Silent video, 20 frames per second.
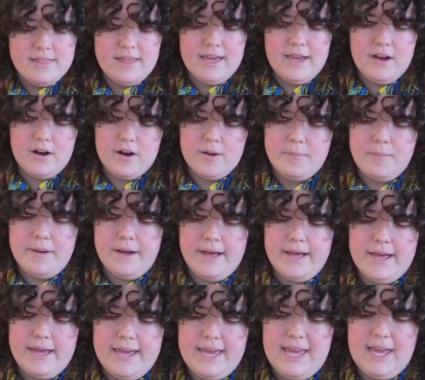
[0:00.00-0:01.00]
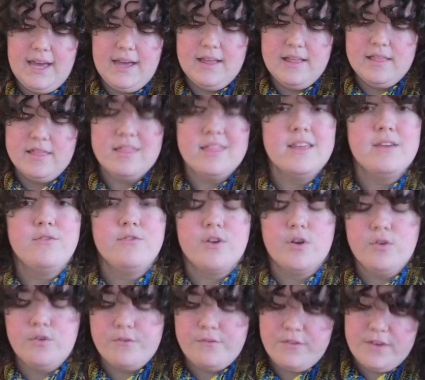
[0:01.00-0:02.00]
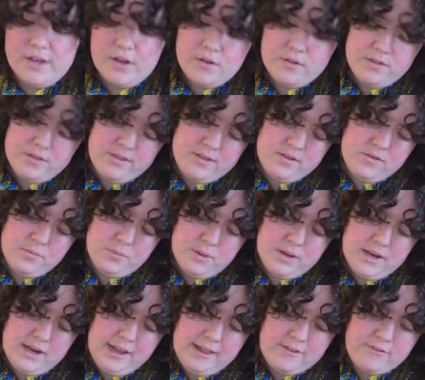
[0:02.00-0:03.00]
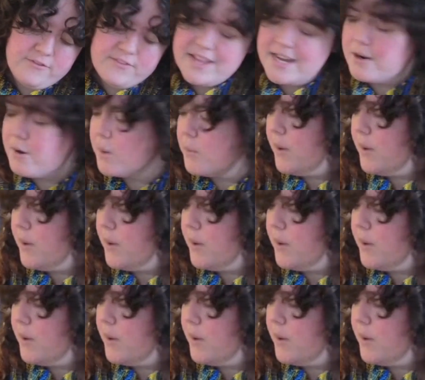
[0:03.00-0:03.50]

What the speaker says: They are by the Rosefield. This one is Flower